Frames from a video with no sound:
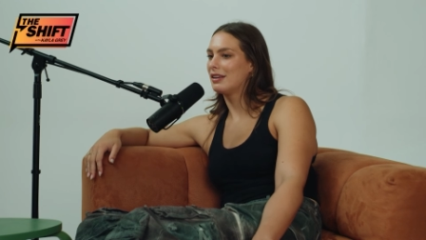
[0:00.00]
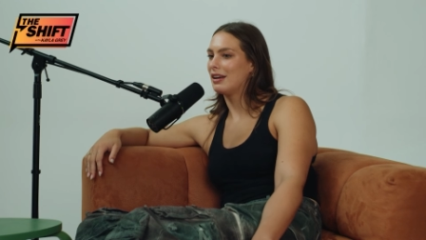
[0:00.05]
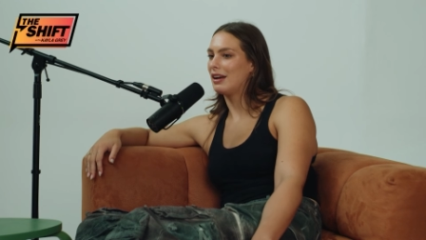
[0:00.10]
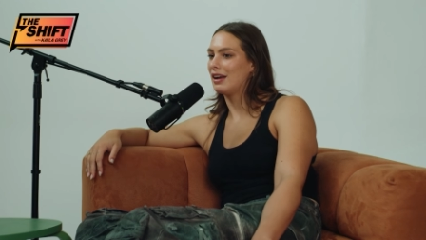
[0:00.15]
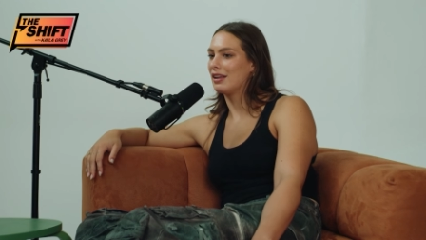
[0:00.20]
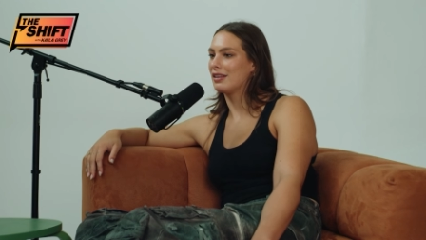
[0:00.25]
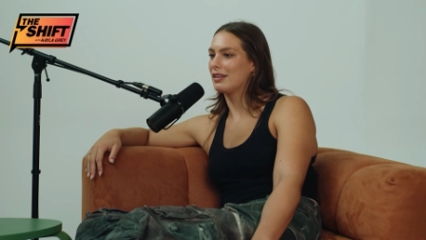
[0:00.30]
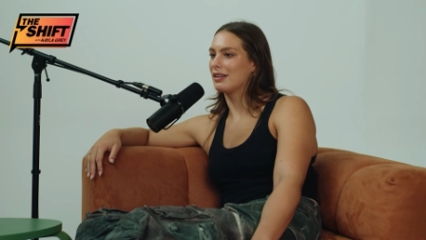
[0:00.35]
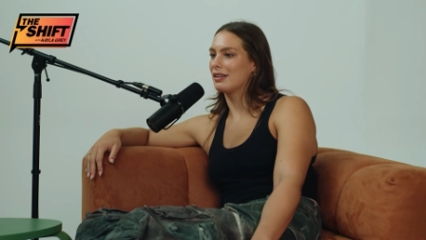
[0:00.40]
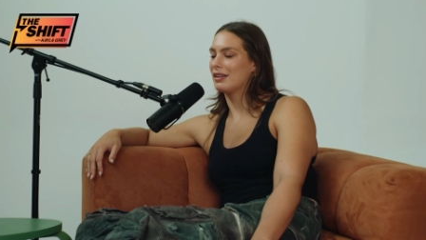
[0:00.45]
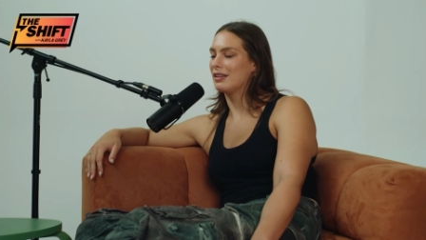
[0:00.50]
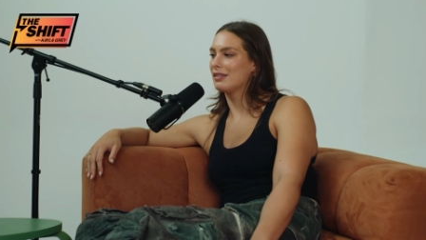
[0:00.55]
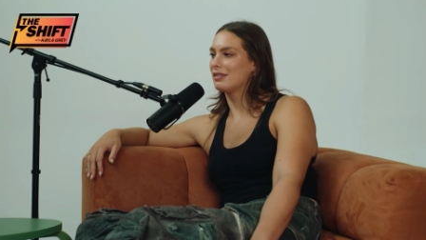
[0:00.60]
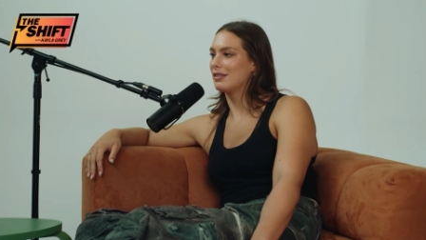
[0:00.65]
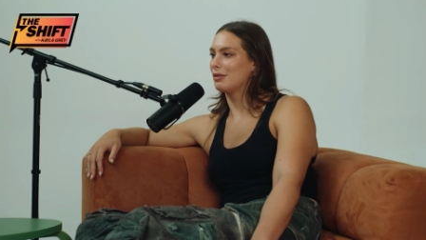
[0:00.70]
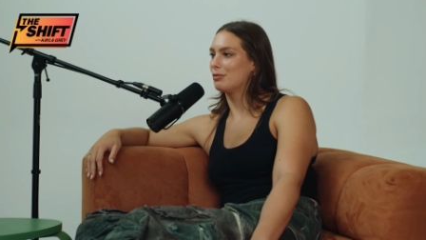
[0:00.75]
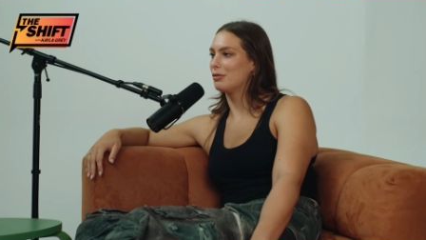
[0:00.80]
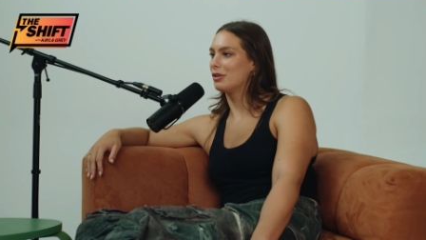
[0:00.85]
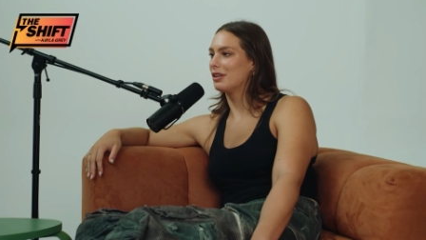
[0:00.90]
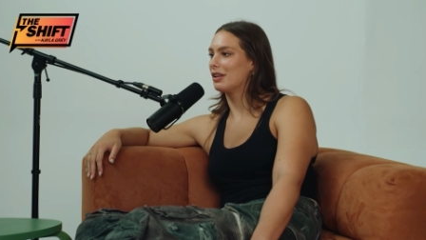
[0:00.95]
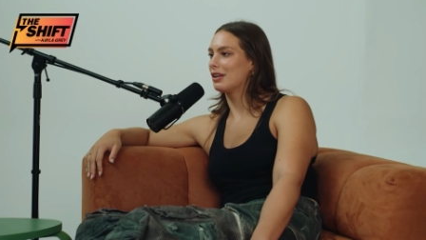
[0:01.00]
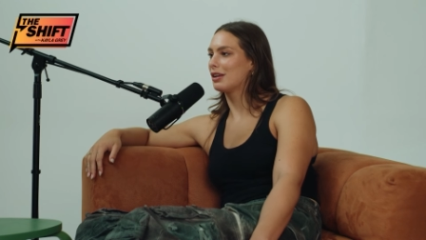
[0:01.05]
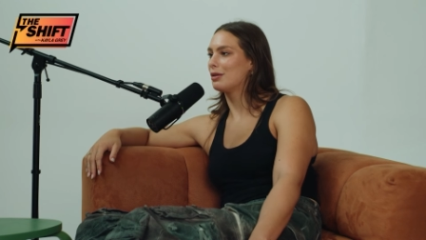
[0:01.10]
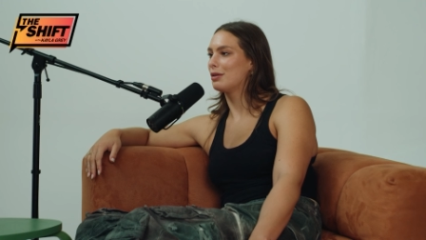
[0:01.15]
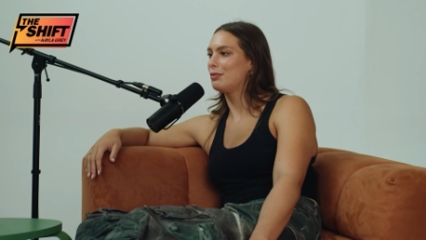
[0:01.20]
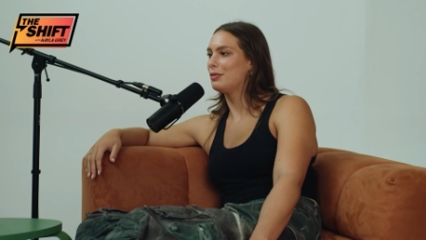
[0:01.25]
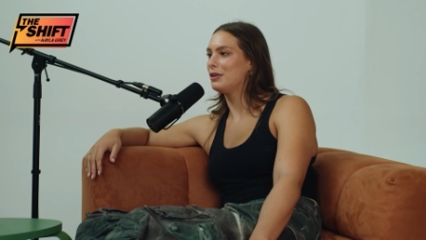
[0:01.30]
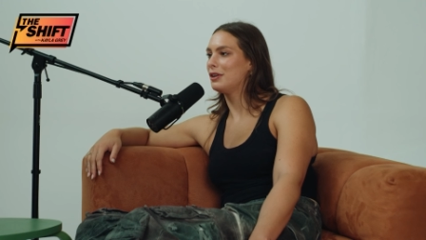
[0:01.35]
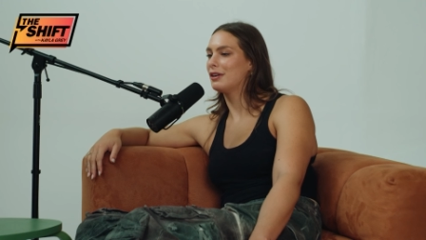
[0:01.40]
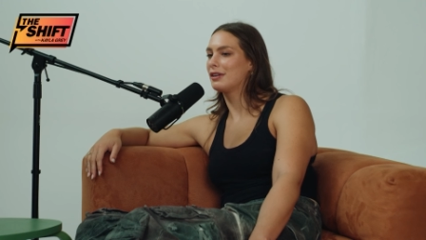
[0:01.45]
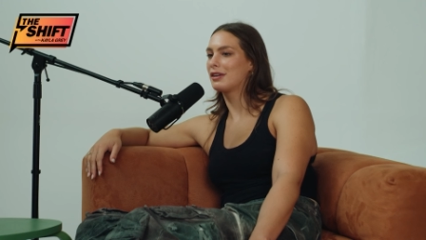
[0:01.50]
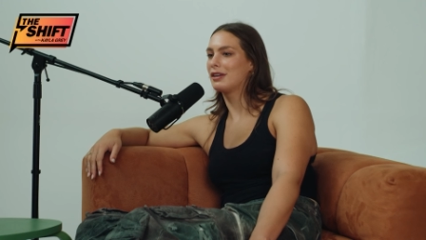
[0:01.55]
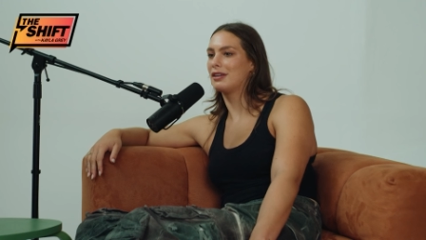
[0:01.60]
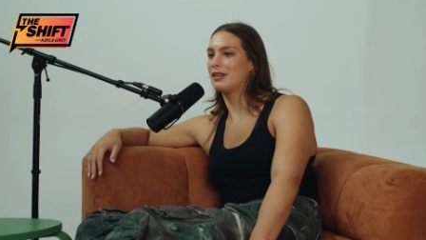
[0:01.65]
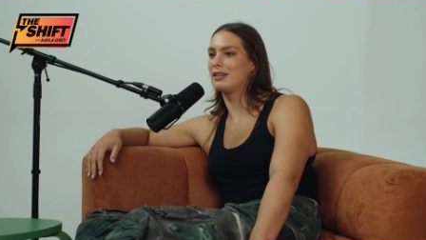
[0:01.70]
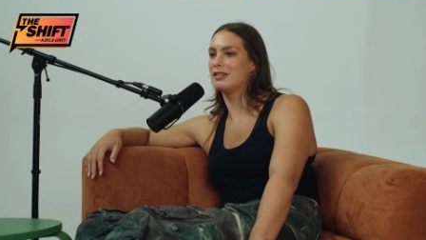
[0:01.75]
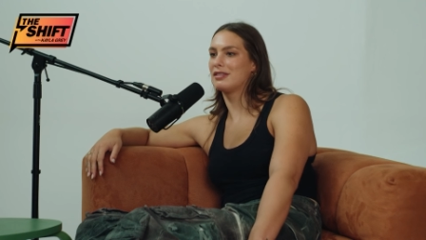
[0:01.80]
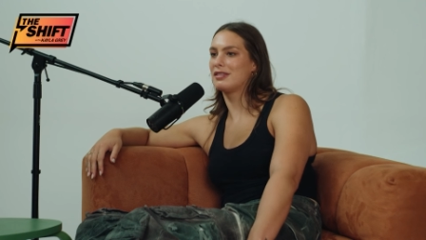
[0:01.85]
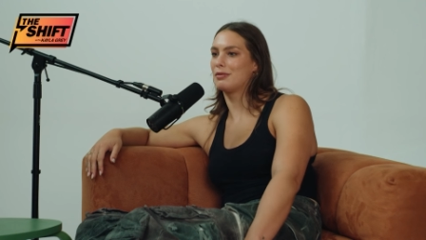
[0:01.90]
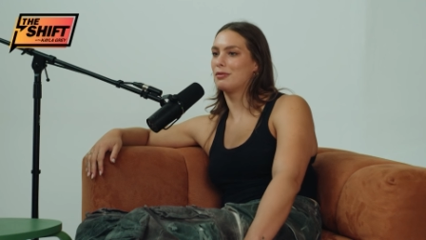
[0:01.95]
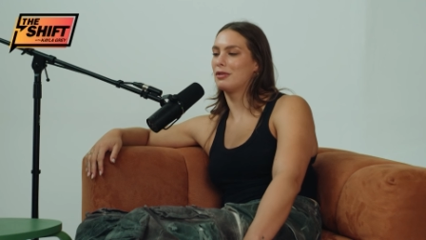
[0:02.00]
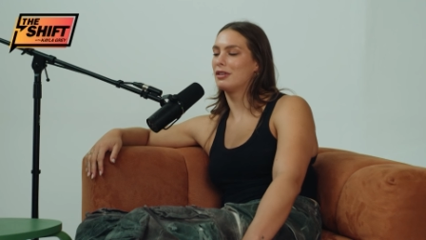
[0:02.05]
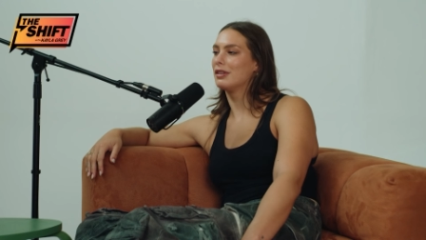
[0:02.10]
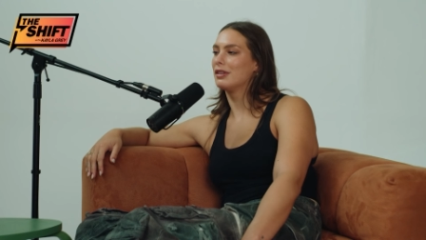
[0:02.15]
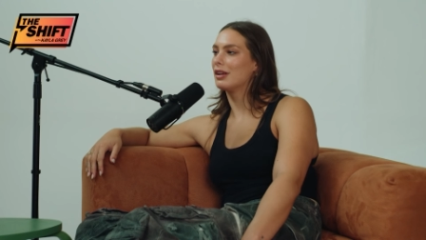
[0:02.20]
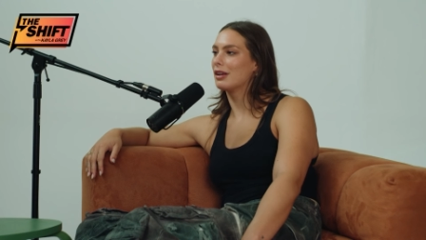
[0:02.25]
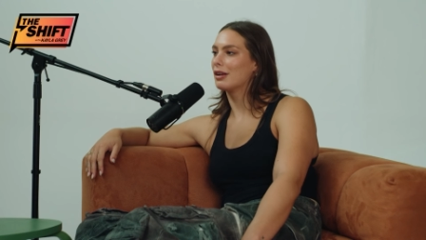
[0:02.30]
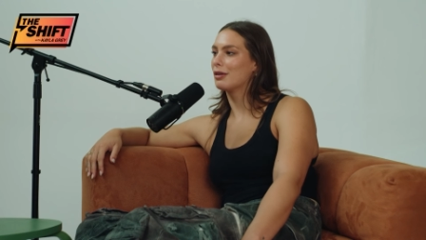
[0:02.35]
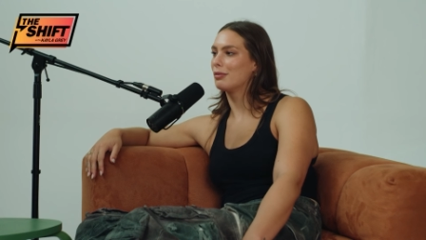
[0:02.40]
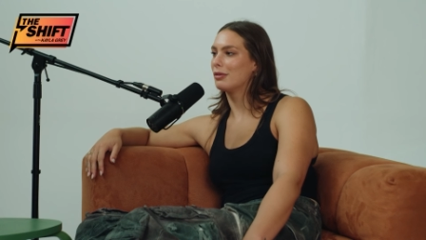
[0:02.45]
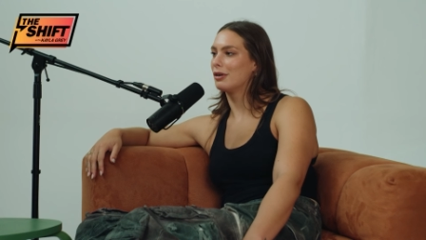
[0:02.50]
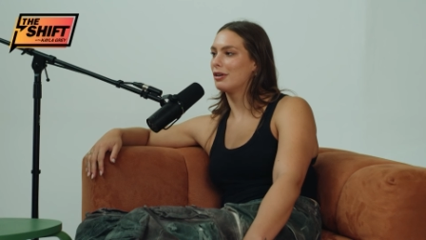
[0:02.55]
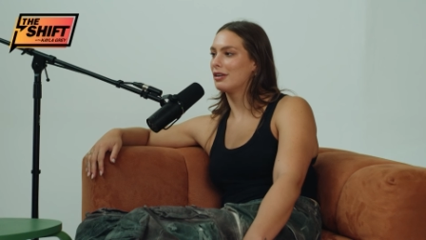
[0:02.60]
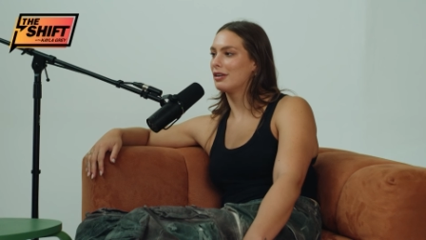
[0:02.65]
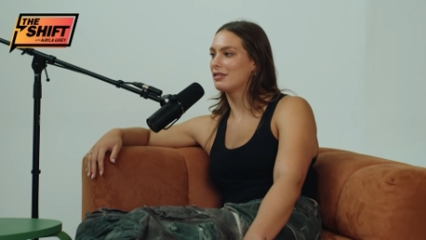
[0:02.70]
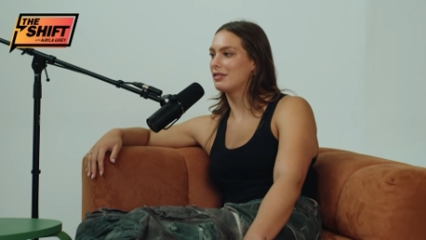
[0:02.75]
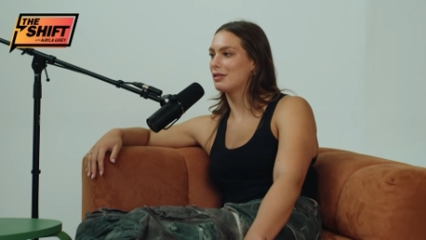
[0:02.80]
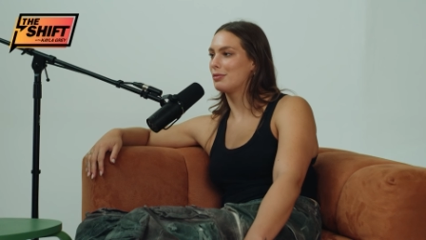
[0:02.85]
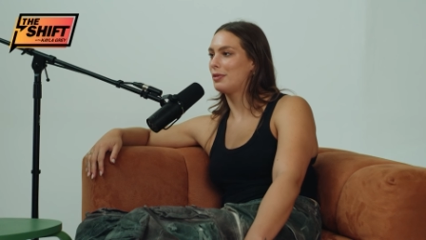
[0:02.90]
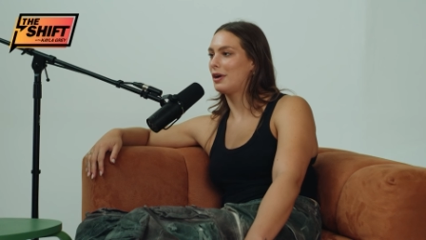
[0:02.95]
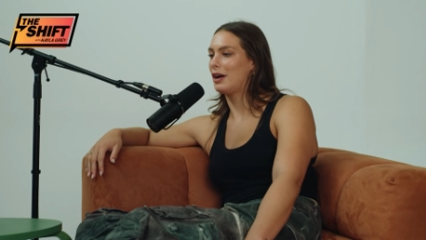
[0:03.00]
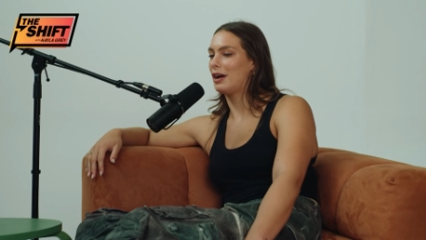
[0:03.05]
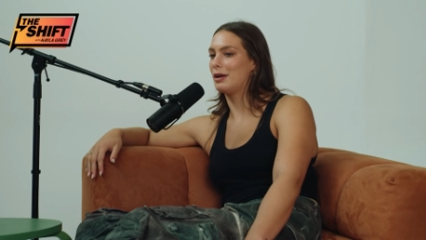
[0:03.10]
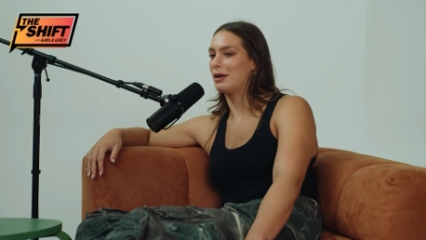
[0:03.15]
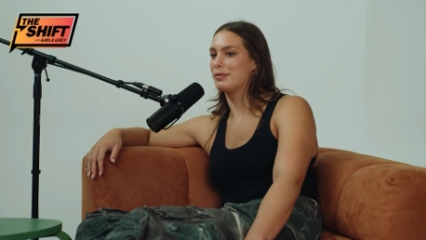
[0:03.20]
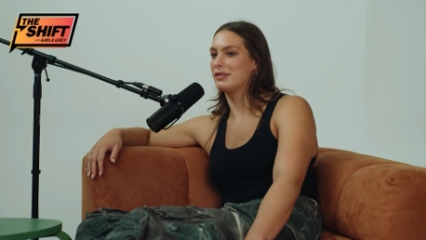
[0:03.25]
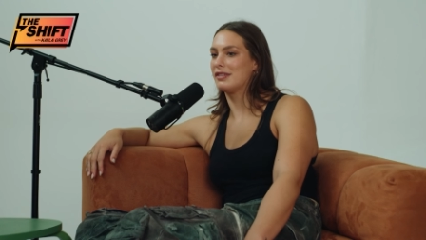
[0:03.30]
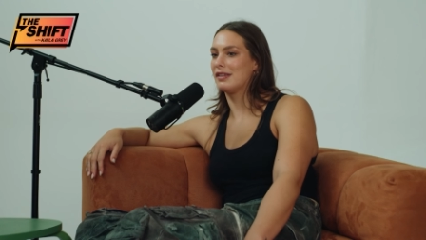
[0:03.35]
I think like someone like a Bianca or someone like a Marissa Paps,